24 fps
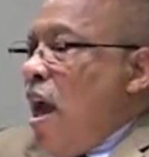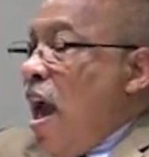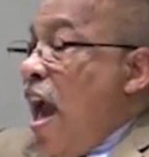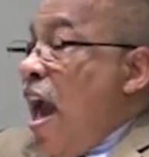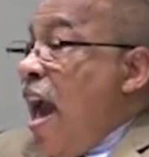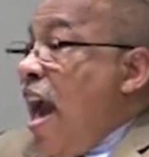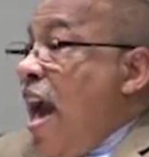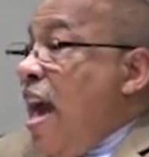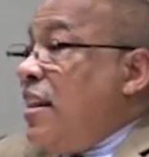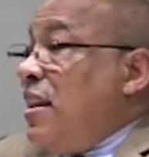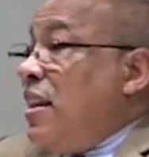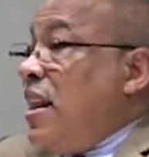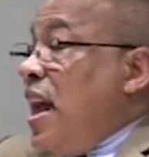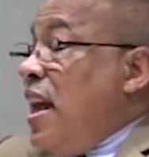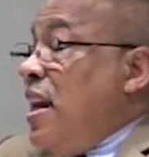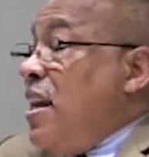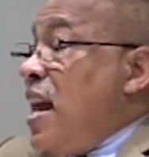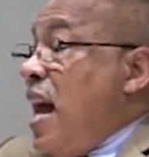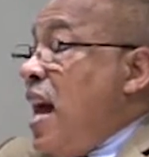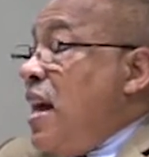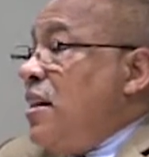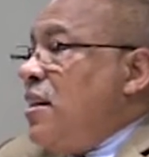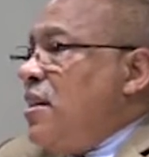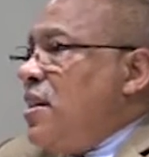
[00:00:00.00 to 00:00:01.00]
had they
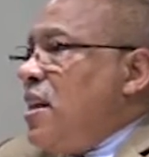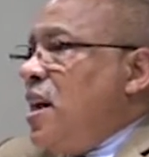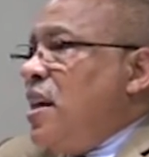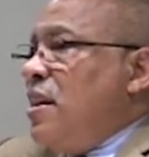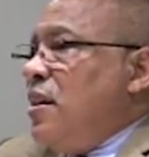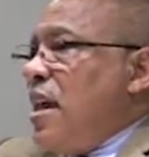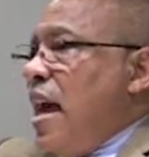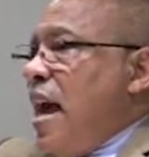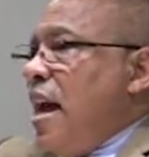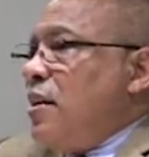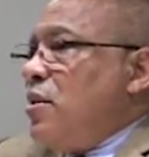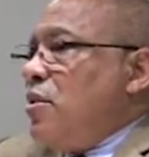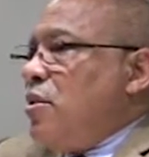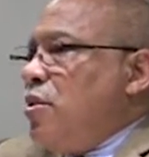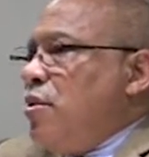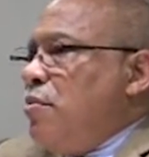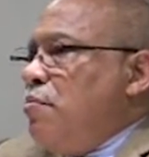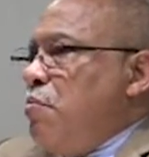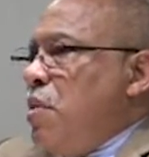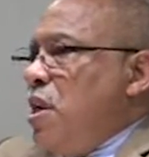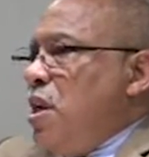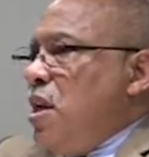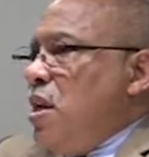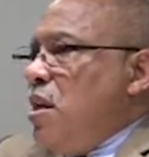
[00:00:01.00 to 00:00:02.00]
not done that
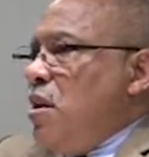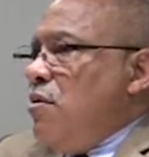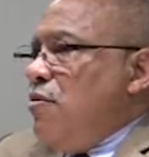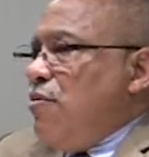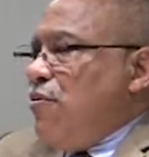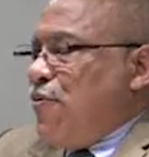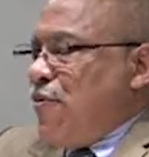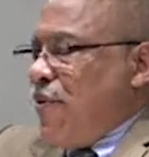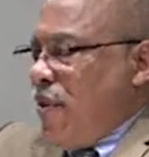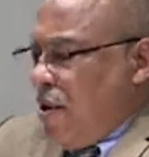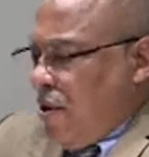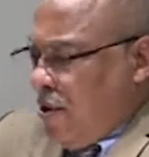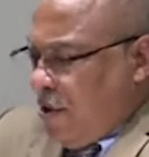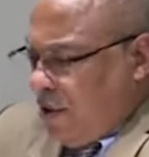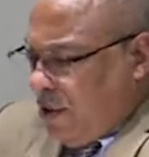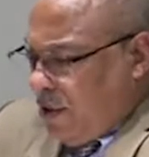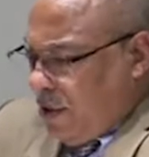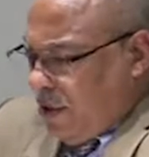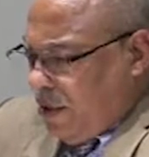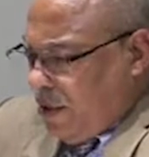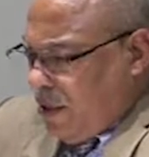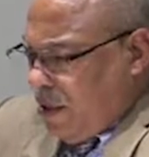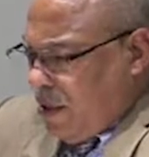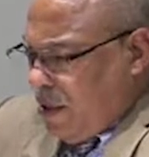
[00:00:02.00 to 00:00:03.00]
to me
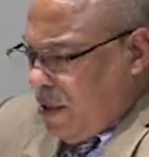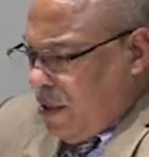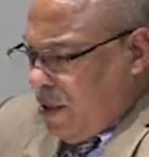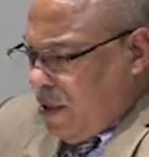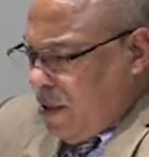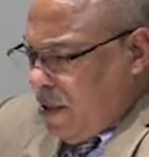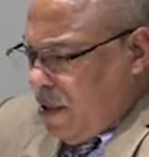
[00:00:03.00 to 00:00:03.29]
first,